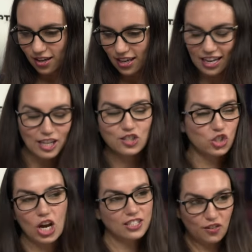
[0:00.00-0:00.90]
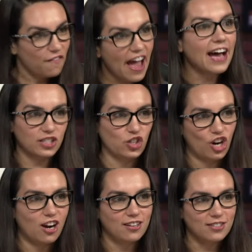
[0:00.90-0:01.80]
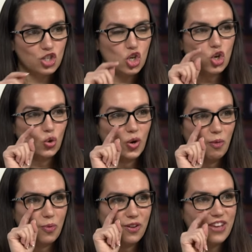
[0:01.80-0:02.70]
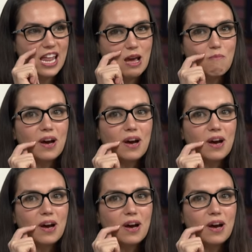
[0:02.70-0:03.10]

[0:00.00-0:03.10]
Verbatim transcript: it is just faster to abbreviate it.